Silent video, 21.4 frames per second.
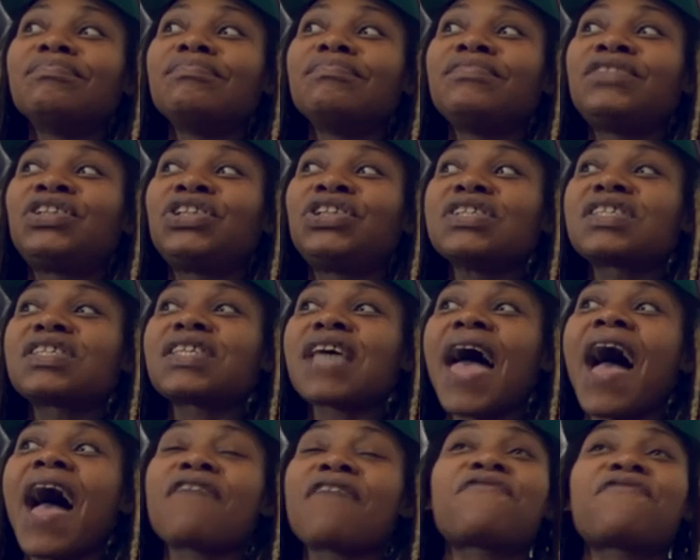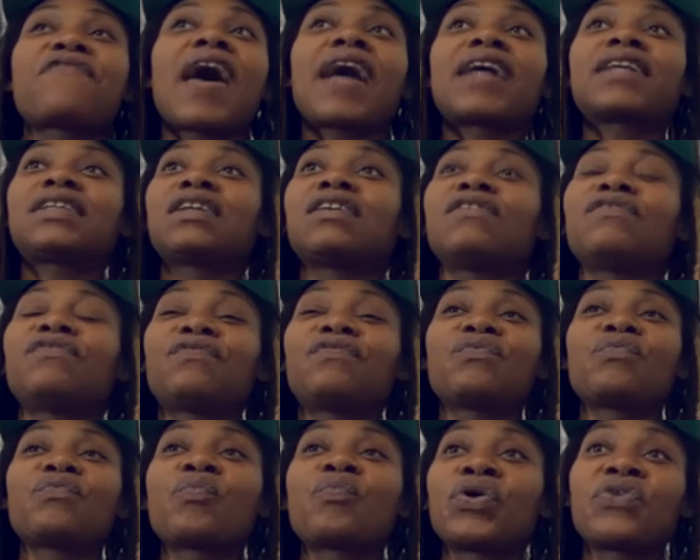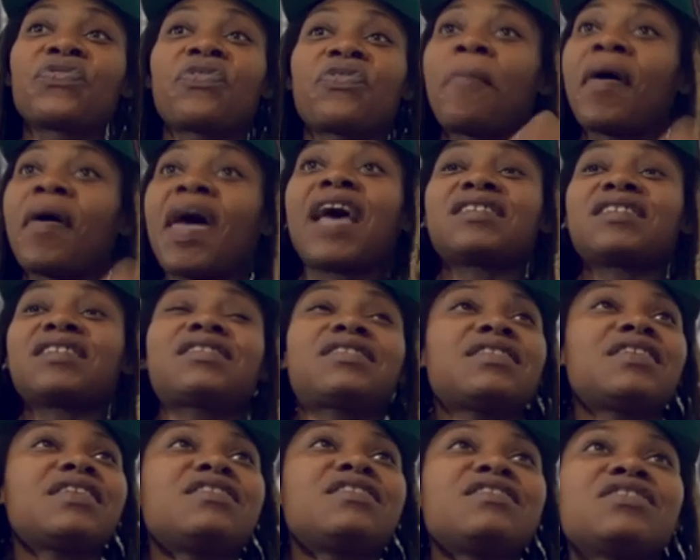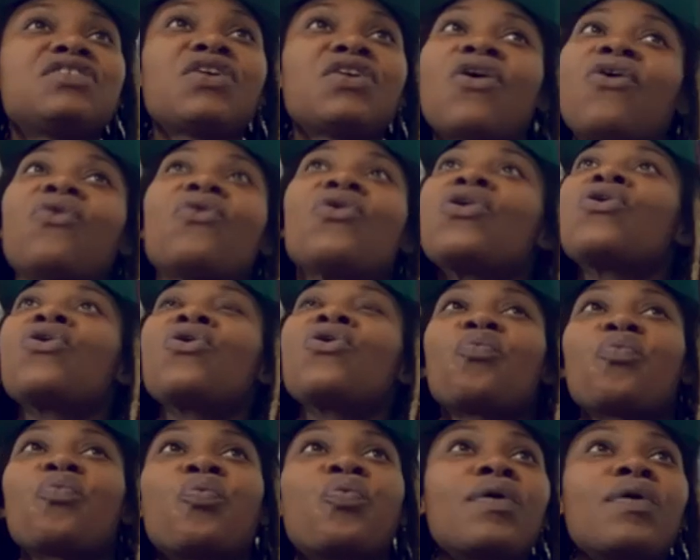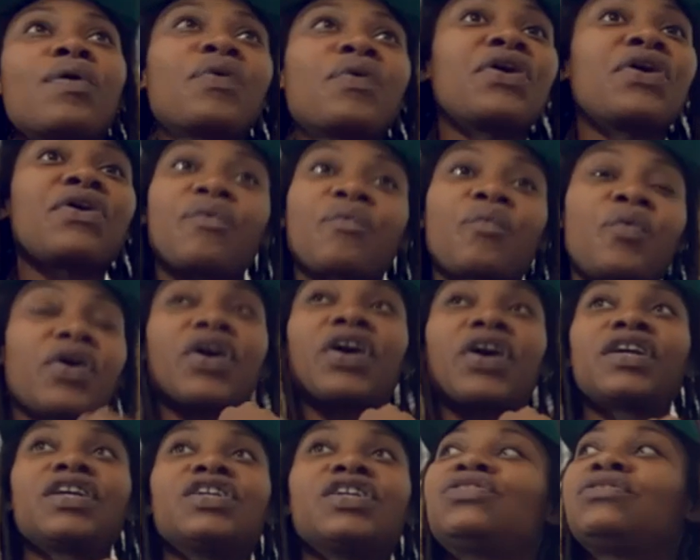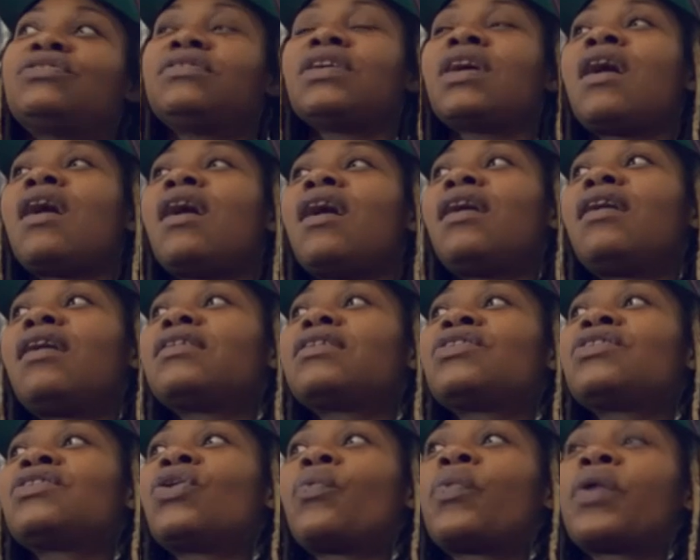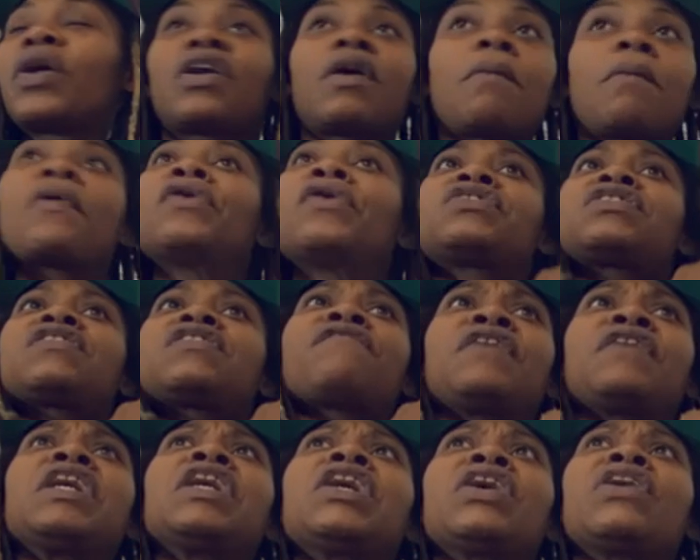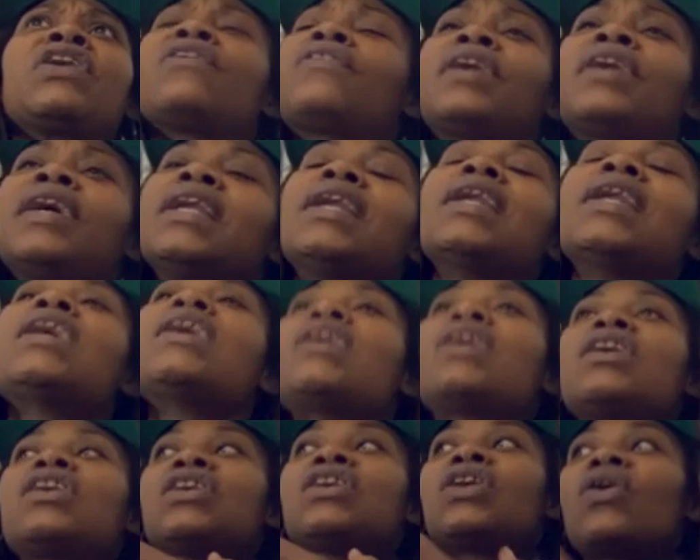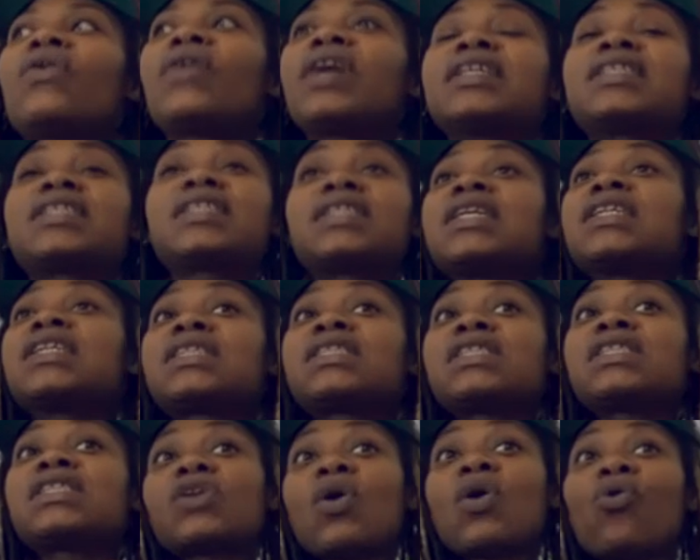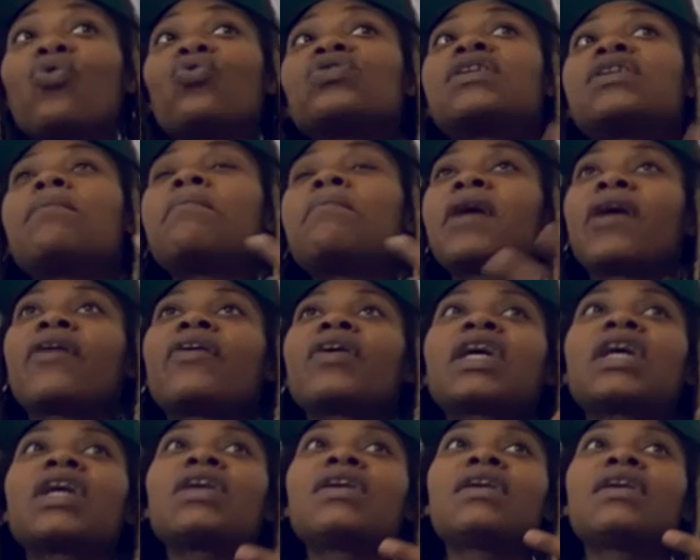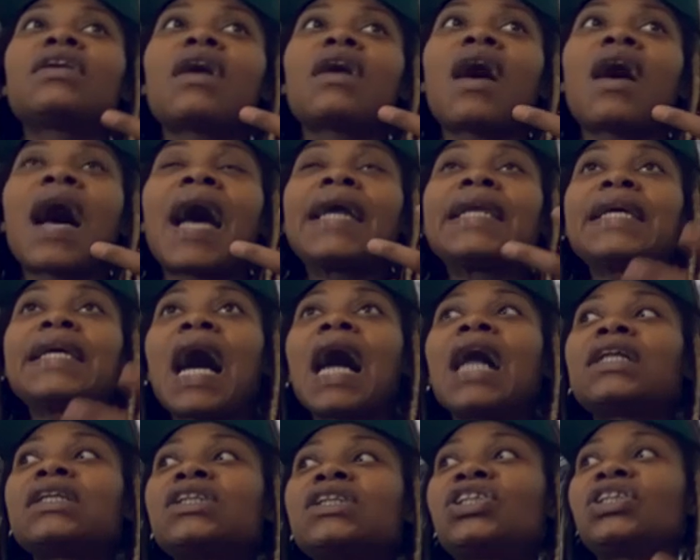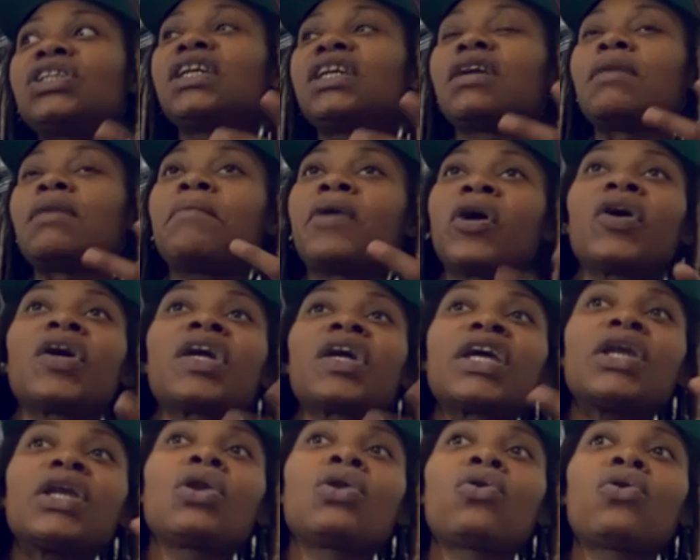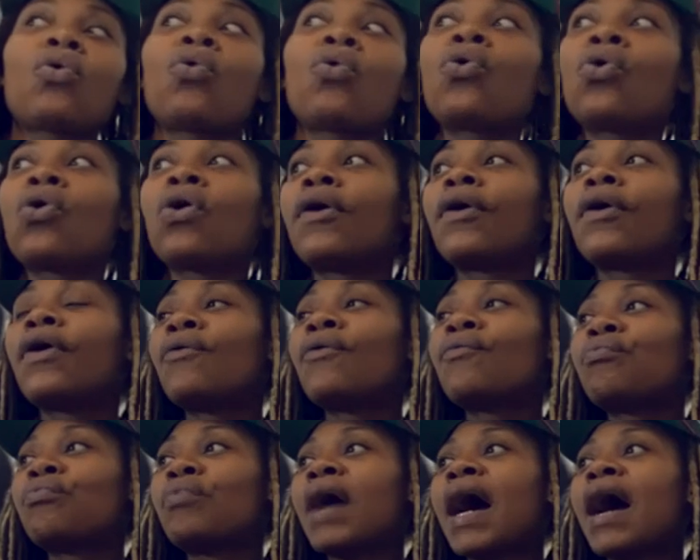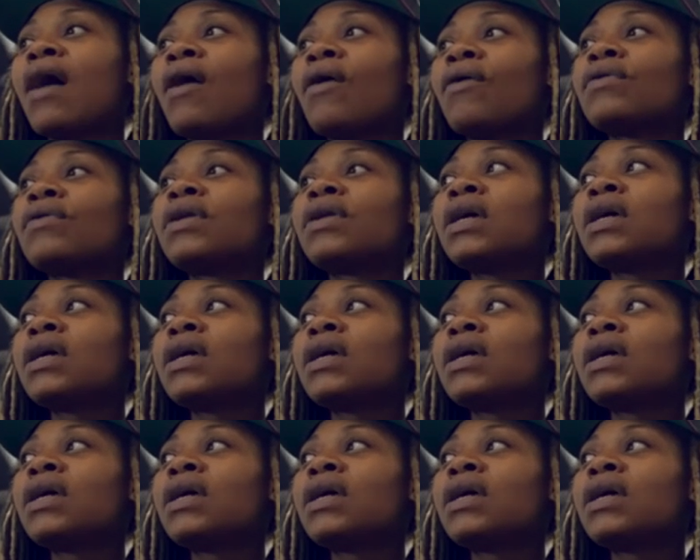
just affect of we're the best and, you know, we're, we're going to, uh, you know, we're going to persevere and you know it's it's this old american ideology and american lore around